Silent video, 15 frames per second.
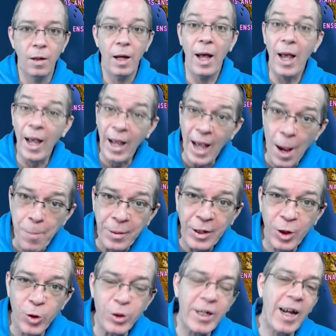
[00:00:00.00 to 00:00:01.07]
Hey, happy
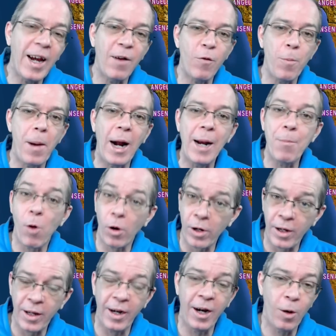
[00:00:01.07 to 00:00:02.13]
Tuesday, everybody. Mark
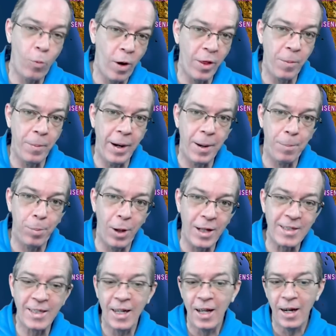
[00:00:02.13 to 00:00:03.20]
again here, WeatherMan
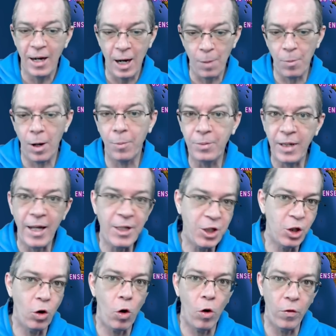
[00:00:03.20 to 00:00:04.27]
Plus, and I'm going to update
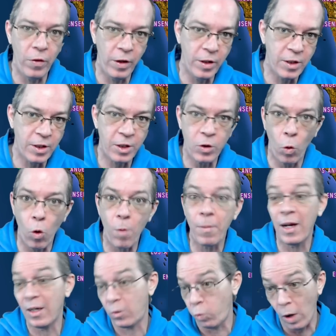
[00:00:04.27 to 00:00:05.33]
you on this storm
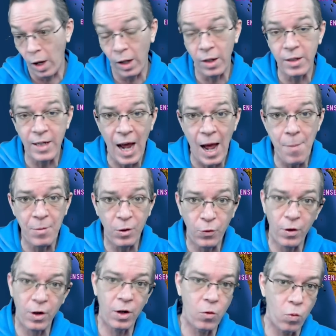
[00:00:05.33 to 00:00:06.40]
as well as the
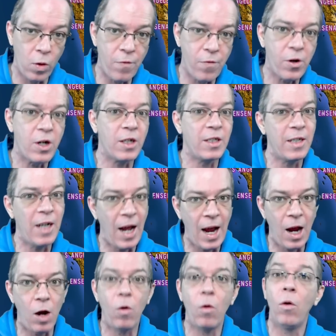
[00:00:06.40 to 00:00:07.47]
atmospheric river, because
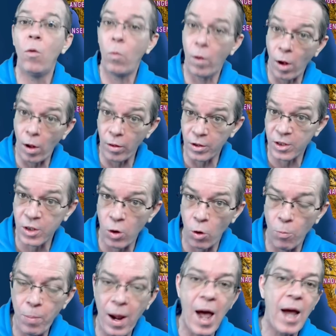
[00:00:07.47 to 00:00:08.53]
now with all the
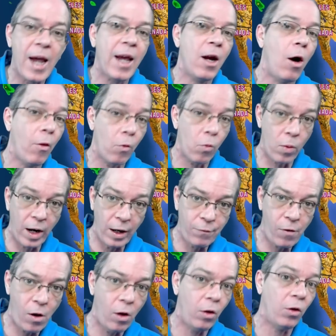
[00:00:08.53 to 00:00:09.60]
snowpack and all the
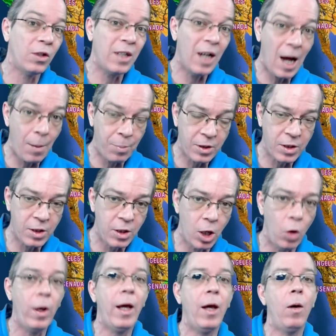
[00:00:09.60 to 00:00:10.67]
rainfall on top of the
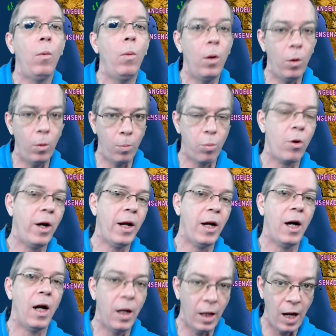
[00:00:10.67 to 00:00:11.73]
snow, it will bring
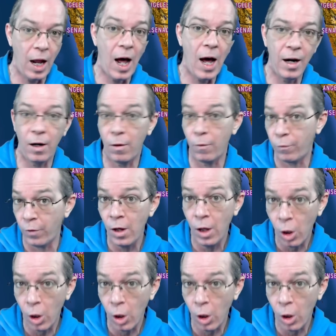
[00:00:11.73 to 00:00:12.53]
a lot of